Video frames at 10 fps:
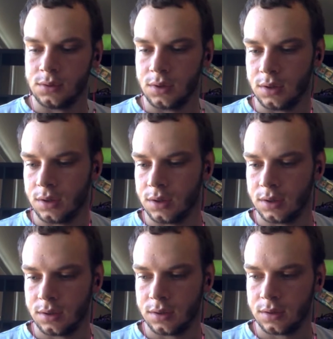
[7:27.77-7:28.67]

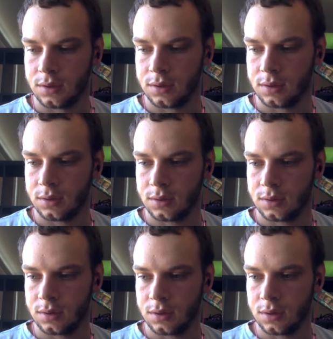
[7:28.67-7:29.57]
And
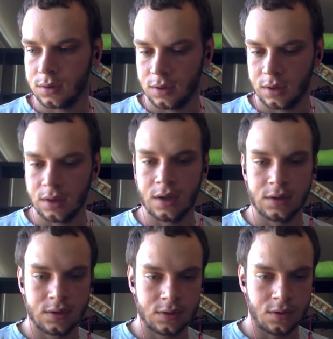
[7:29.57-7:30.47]
I think
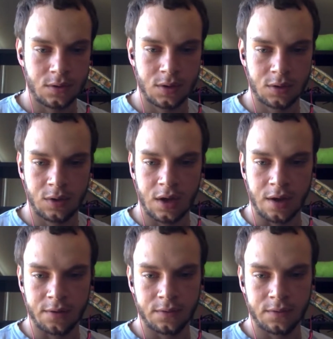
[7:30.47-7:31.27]
that's all that we have